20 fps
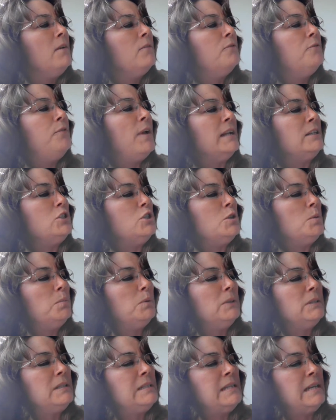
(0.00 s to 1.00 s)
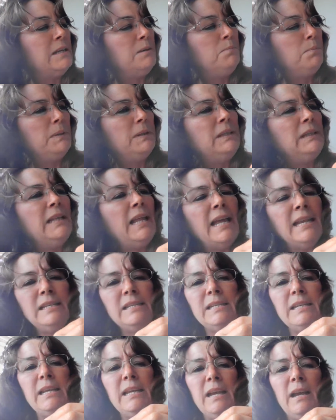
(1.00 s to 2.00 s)
Vegetables need
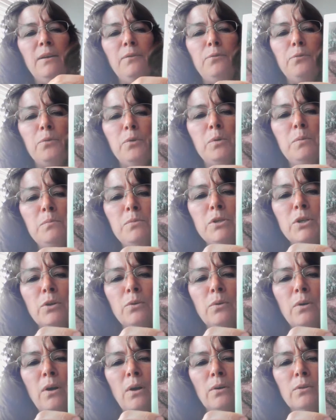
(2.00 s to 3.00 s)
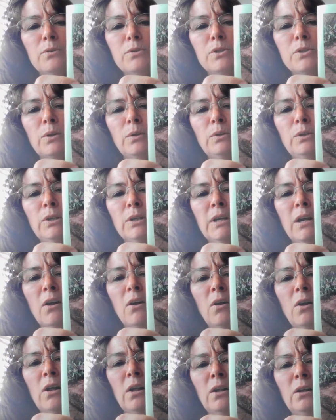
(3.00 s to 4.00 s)
plenty of room to grow. So look at
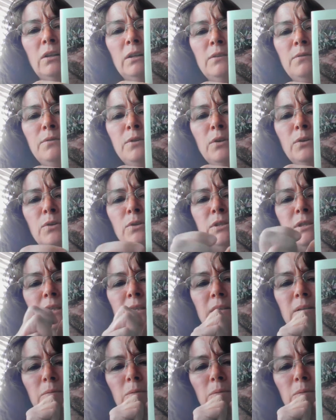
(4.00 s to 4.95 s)
all of those